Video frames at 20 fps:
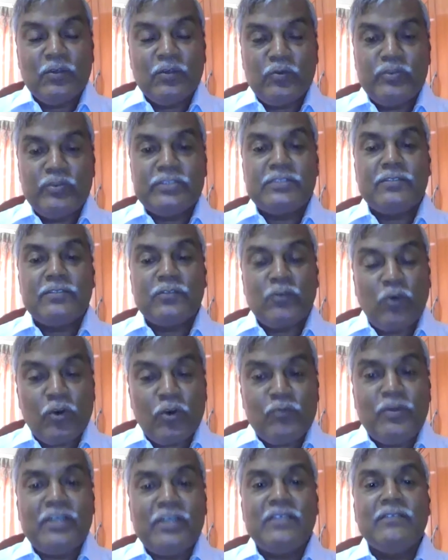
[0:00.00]
which
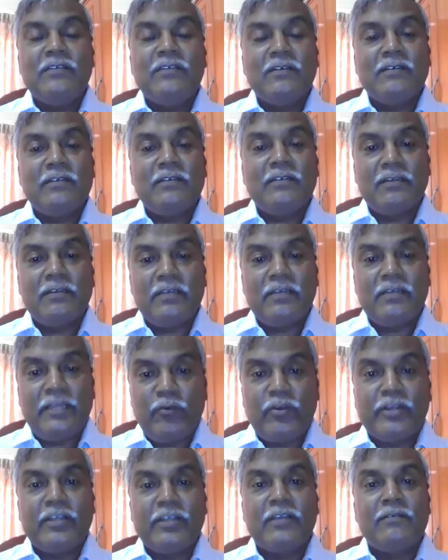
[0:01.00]
normally the
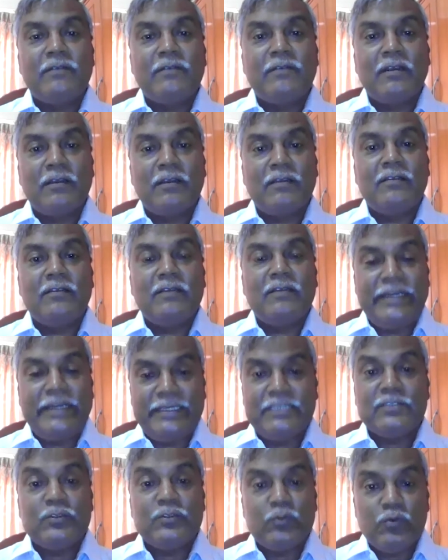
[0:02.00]
educated uh,
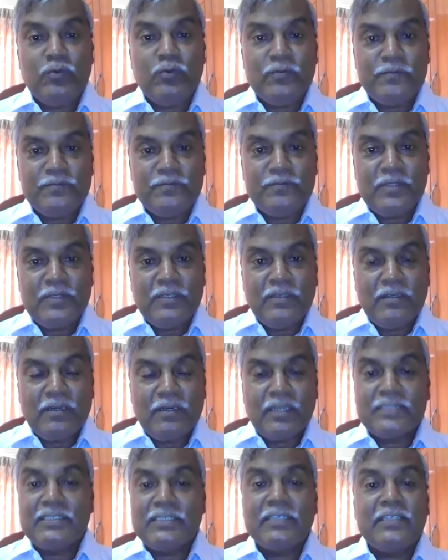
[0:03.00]
ladies do,
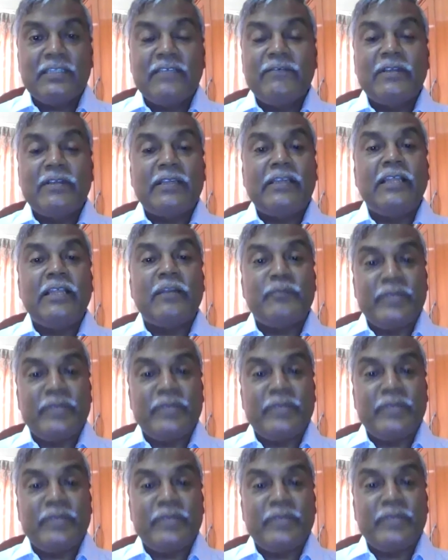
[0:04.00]
doesn't give a clear
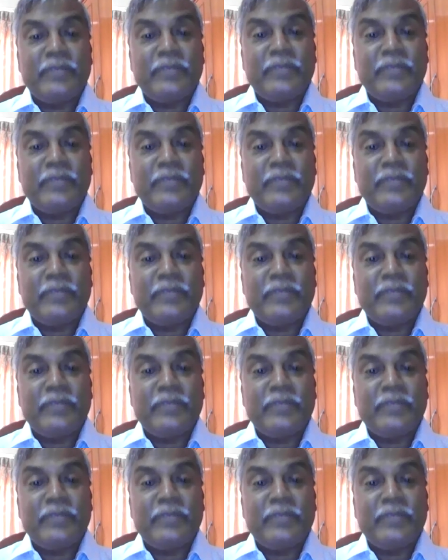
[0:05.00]
picture.